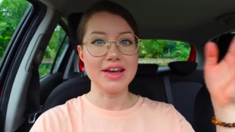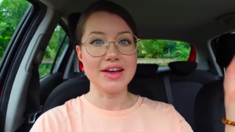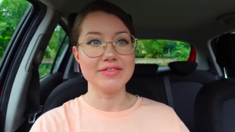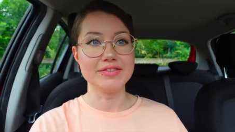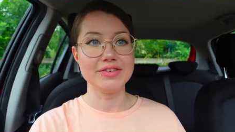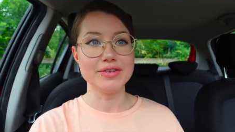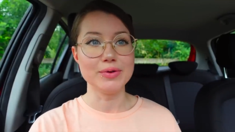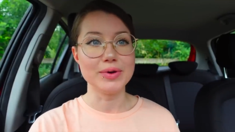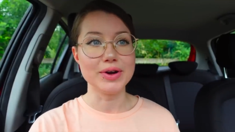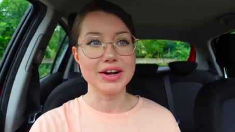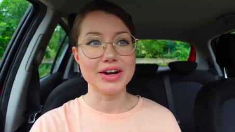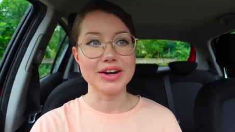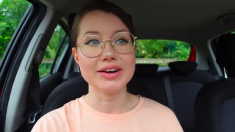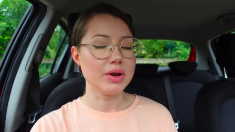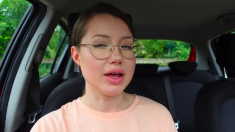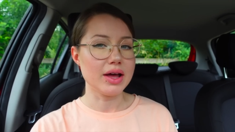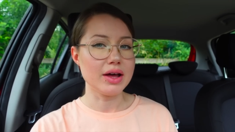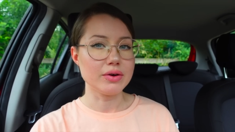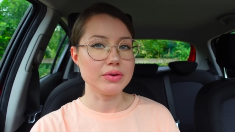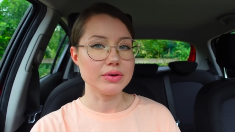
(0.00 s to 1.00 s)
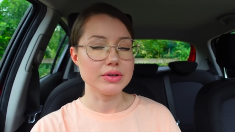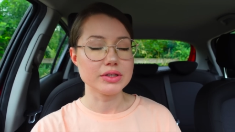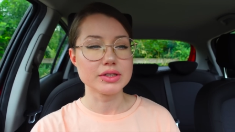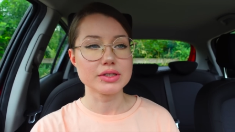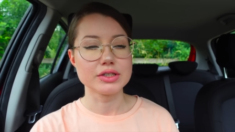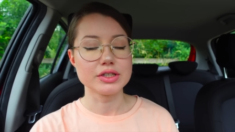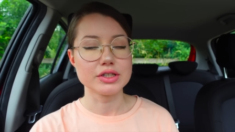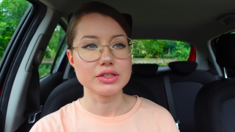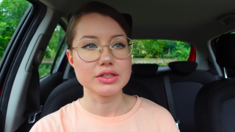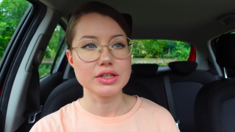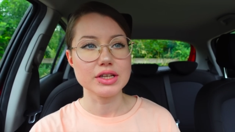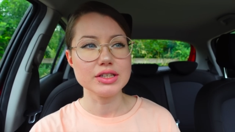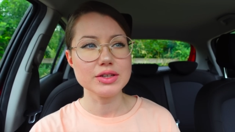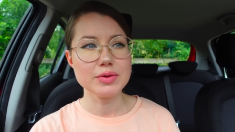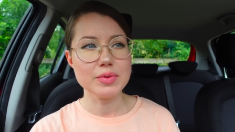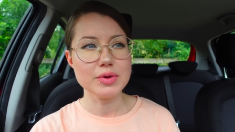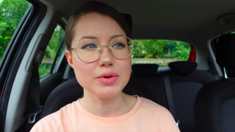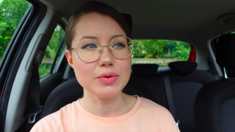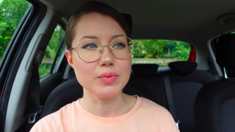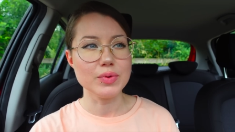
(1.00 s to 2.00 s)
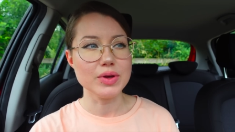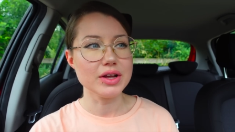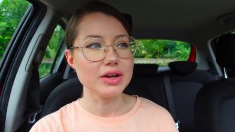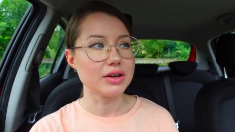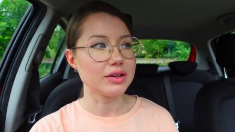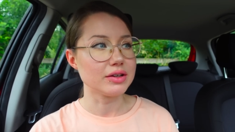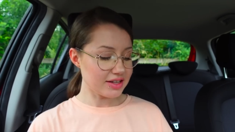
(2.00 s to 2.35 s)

everywhere. Now it's just, it's a bit weird.